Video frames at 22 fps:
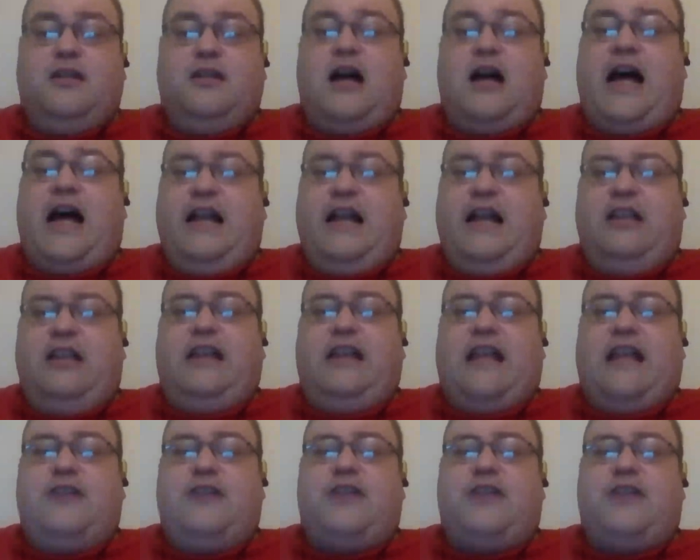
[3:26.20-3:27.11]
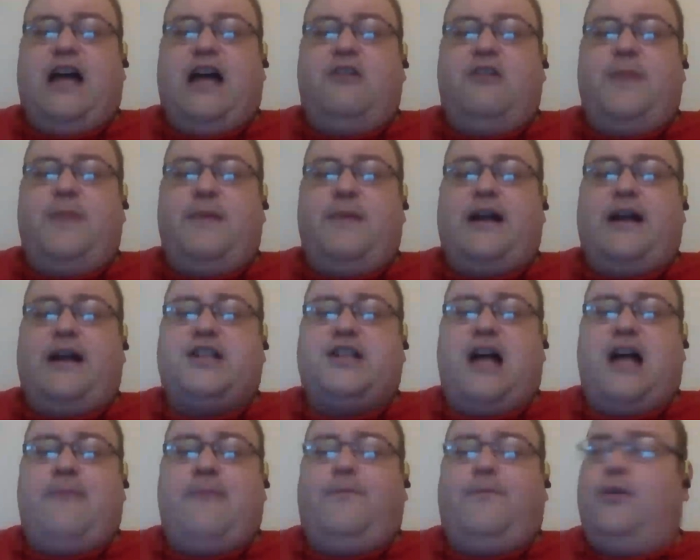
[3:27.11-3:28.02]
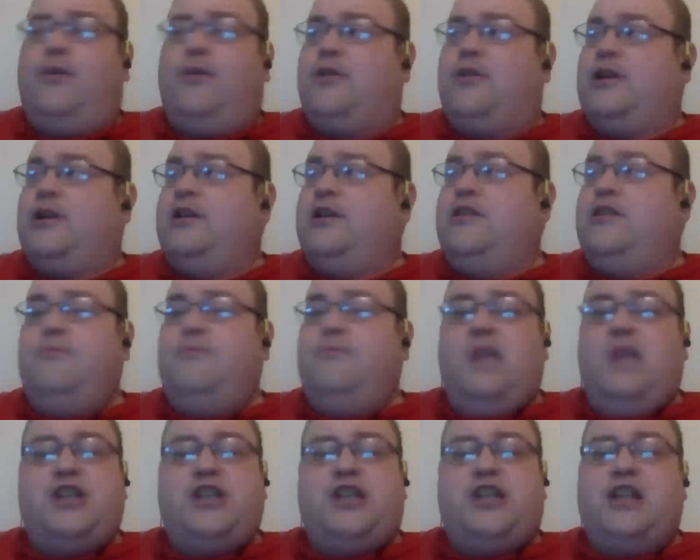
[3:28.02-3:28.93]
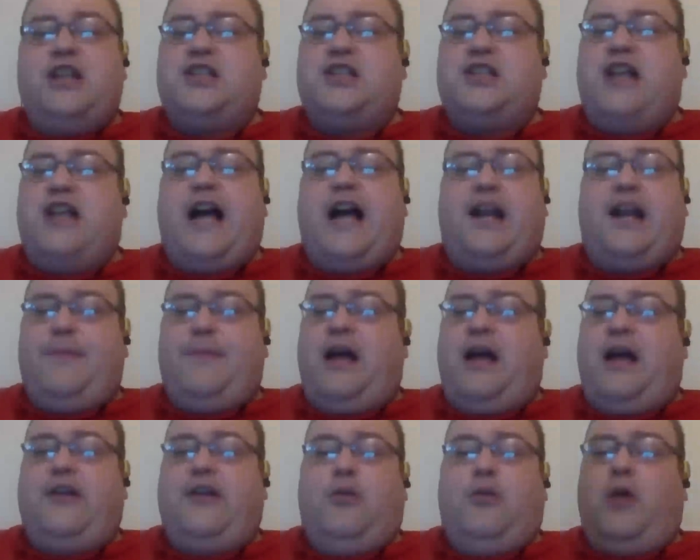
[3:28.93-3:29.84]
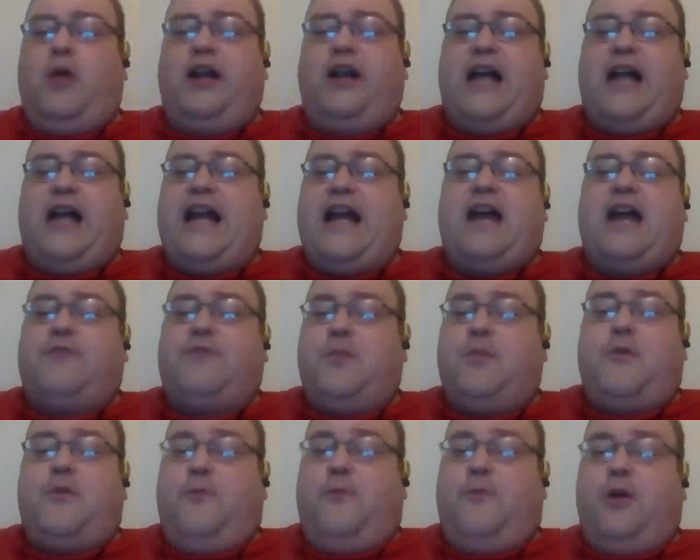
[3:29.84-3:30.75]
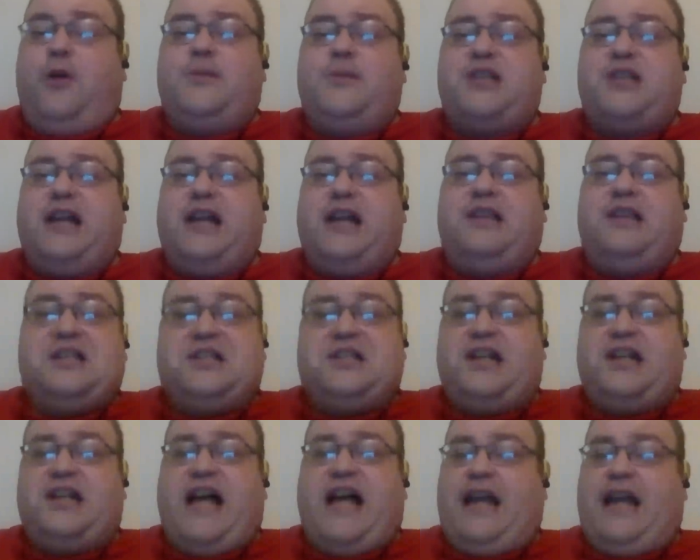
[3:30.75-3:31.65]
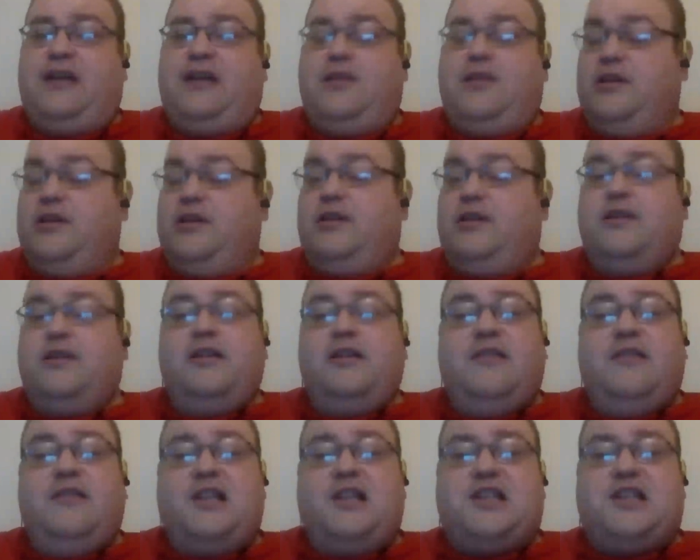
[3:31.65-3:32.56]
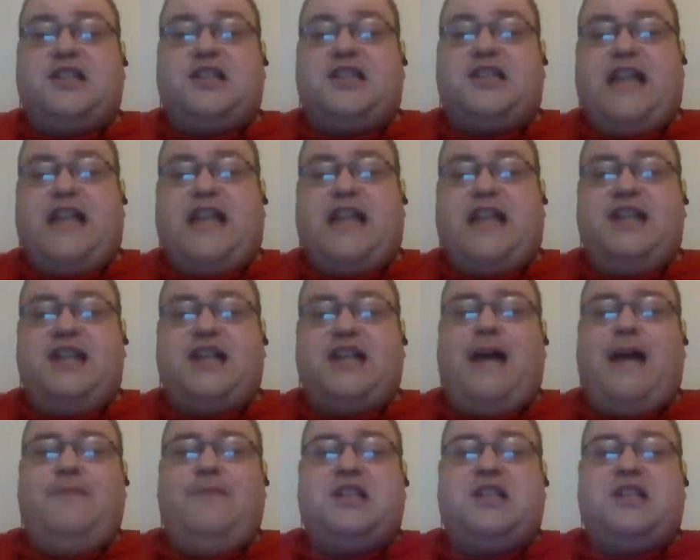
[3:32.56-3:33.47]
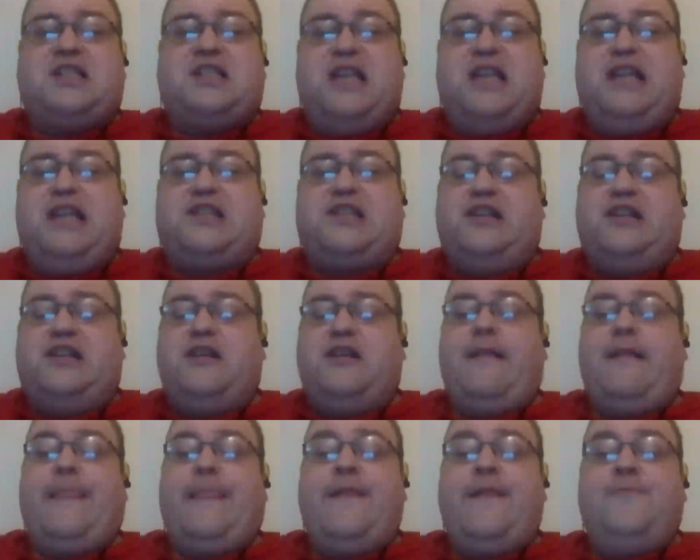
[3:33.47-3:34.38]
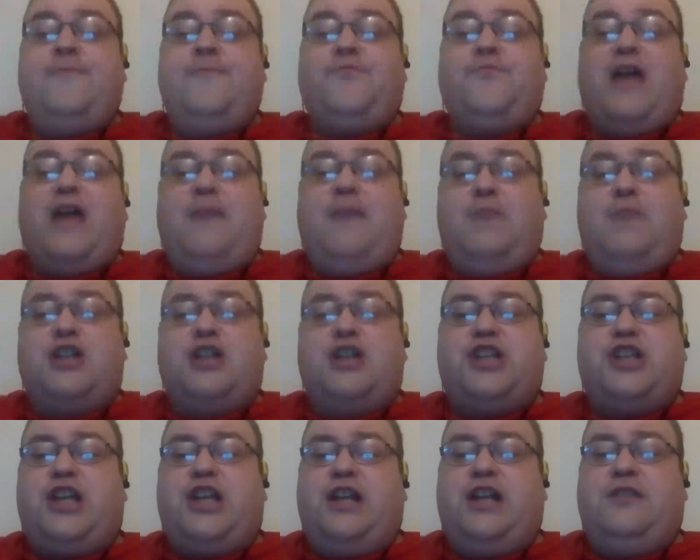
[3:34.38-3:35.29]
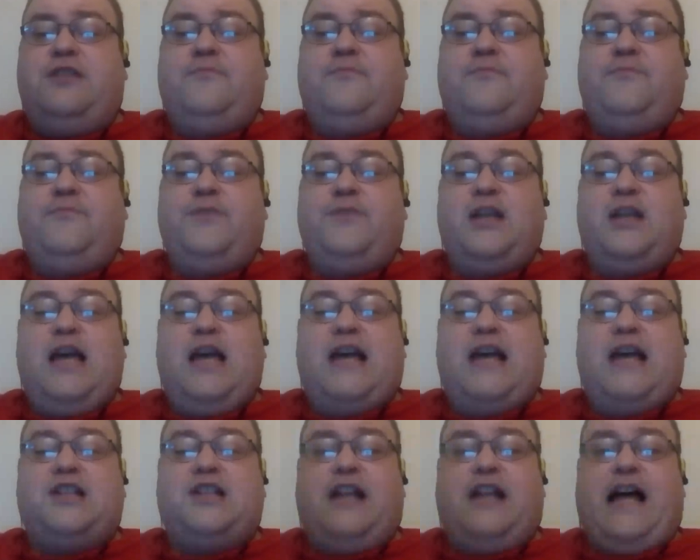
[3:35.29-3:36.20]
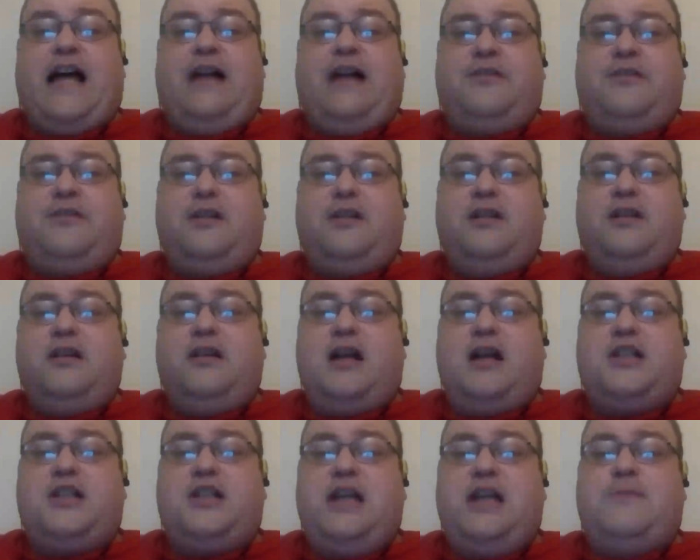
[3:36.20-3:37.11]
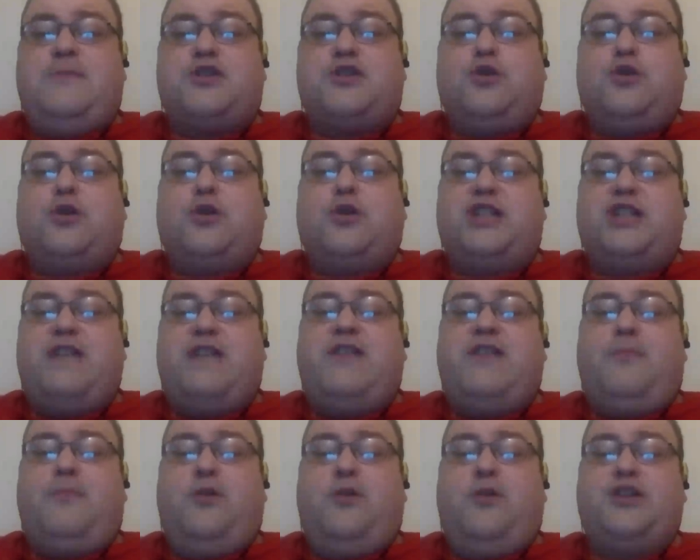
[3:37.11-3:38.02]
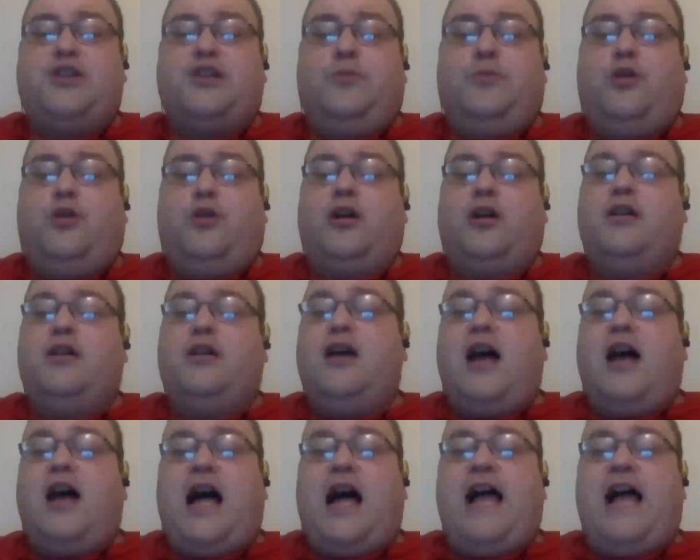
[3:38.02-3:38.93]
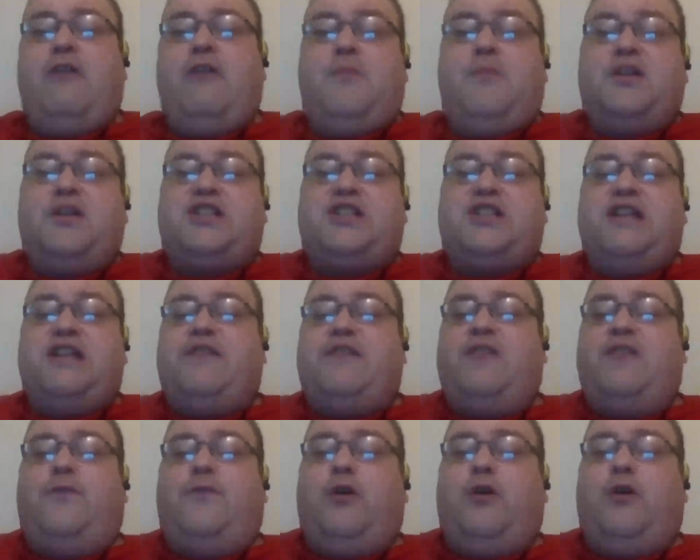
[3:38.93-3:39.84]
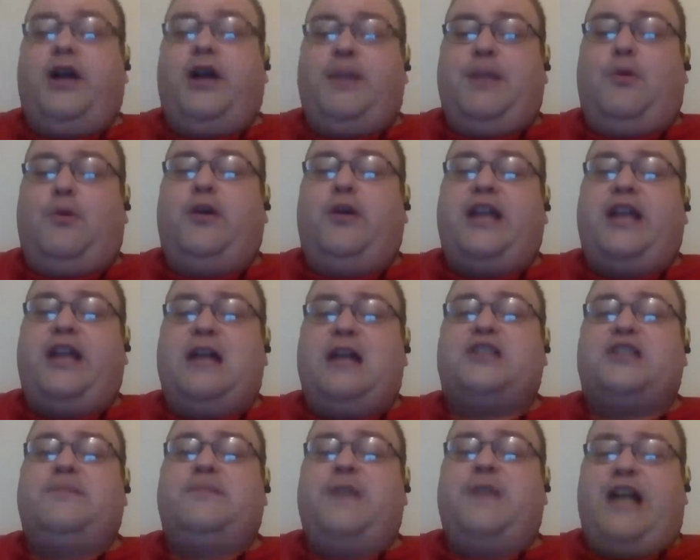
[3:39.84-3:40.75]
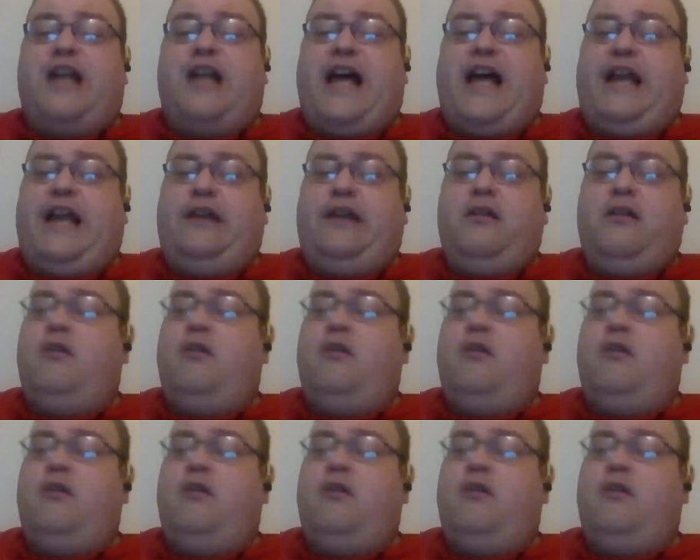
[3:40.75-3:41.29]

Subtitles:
I think that would be my top 4. Michigan's not going to be on the 1 line after a performance like this tonight. This is the second time this season that Michigan has allowed a team to score 70 points or more. Iowa put 74 on the board against them tonight.